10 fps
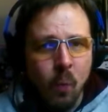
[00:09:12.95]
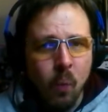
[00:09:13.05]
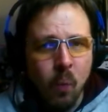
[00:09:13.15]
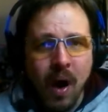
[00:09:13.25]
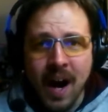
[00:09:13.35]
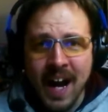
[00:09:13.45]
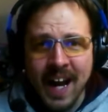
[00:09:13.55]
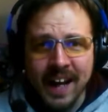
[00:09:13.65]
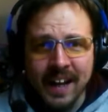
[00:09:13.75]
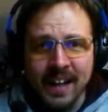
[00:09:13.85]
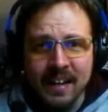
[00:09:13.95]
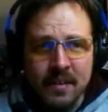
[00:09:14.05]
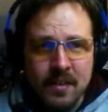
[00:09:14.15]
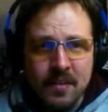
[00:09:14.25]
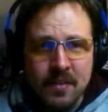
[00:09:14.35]

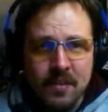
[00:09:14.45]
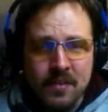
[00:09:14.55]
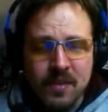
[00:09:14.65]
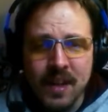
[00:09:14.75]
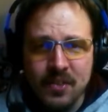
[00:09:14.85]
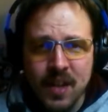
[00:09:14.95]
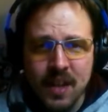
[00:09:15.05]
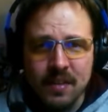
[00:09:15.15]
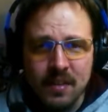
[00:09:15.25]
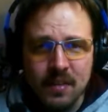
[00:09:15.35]
why they set